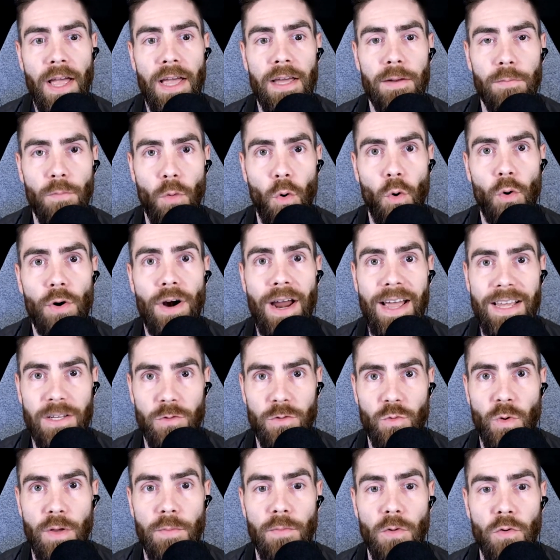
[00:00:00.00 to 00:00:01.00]
and more
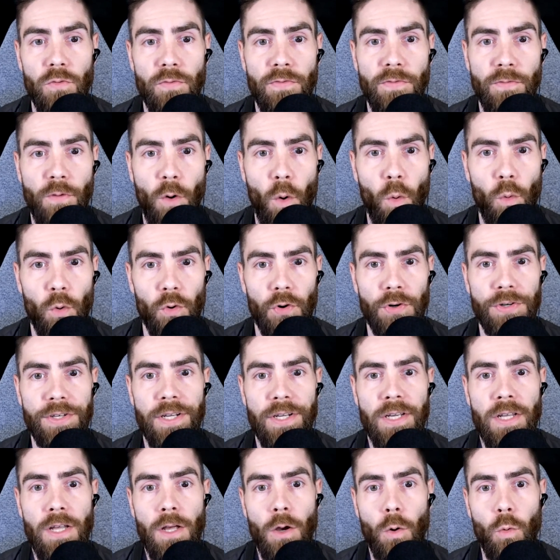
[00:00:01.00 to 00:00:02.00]
as we move
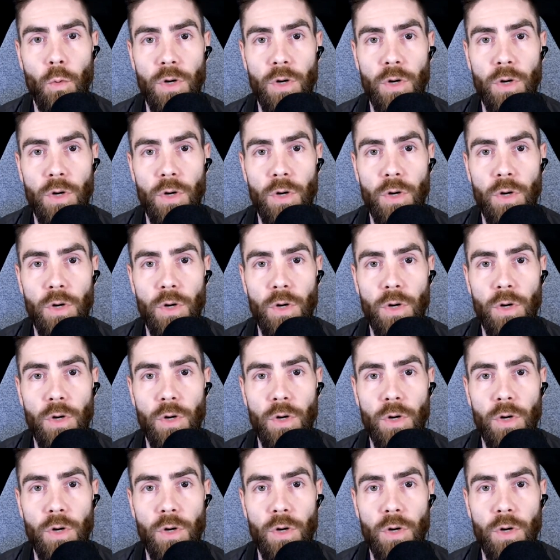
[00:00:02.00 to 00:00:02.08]
forward,